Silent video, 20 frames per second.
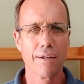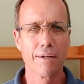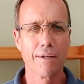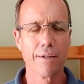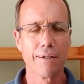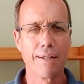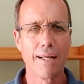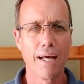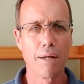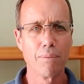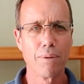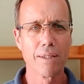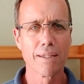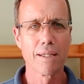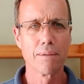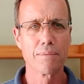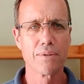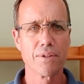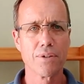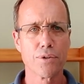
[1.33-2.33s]
Good day,
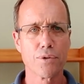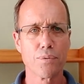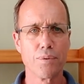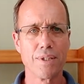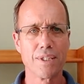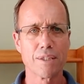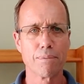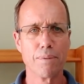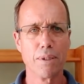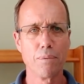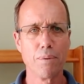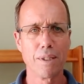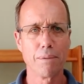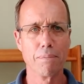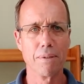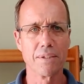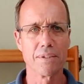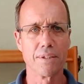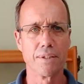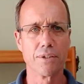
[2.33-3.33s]
welcome to this week's midweek
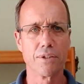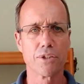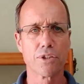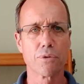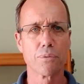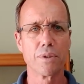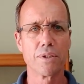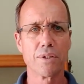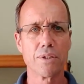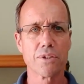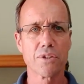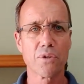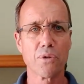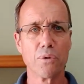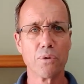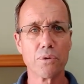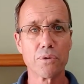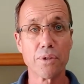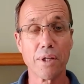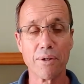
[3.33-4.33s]
message, which is
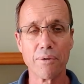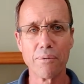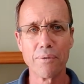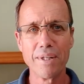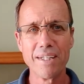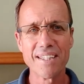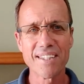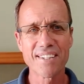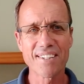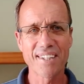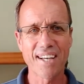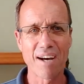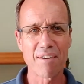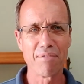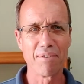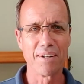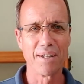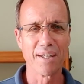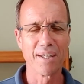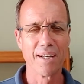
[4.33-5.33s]
called
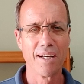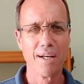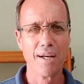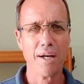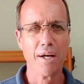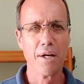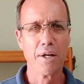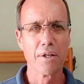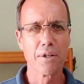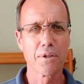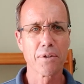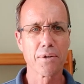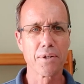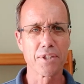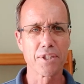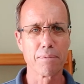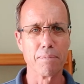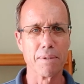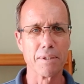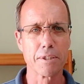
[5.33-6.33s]
Rediscovering
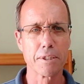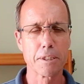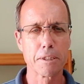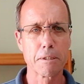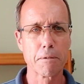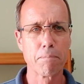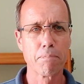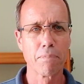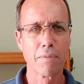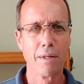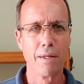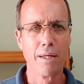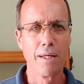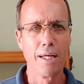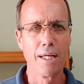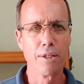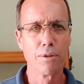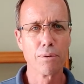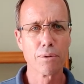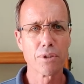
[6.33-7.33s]
Christmas.
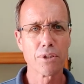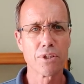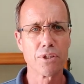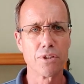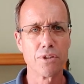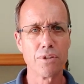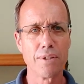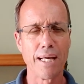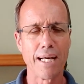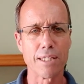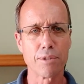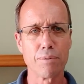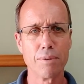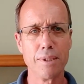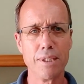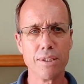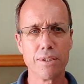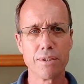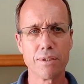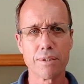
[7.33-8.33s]
In order to do that, we
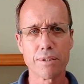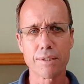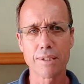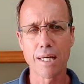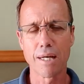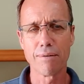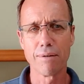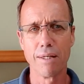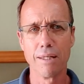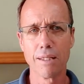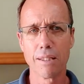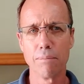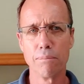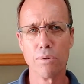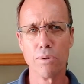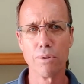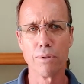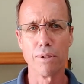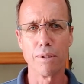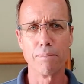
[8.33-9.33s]
need to discover a little
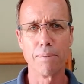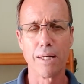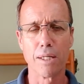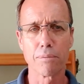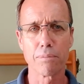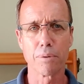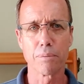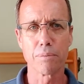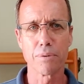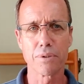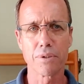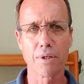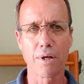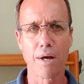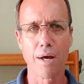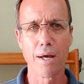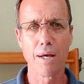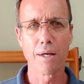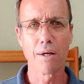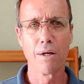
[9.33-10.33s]
more about what was
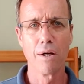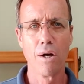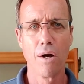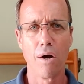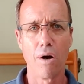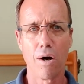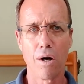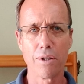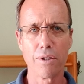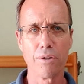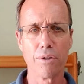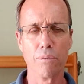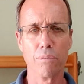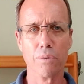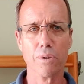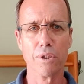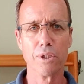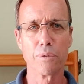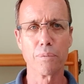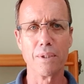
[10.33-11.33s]
going on in the
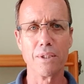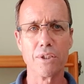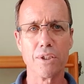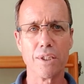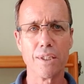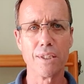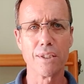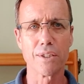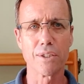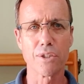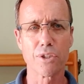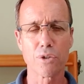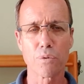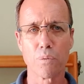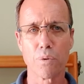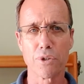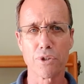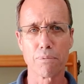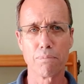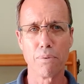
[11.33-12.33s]
world when Jesus
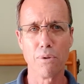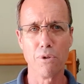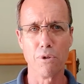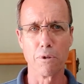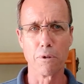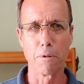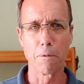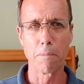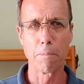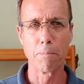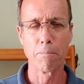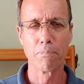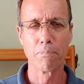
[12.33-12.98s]
was born.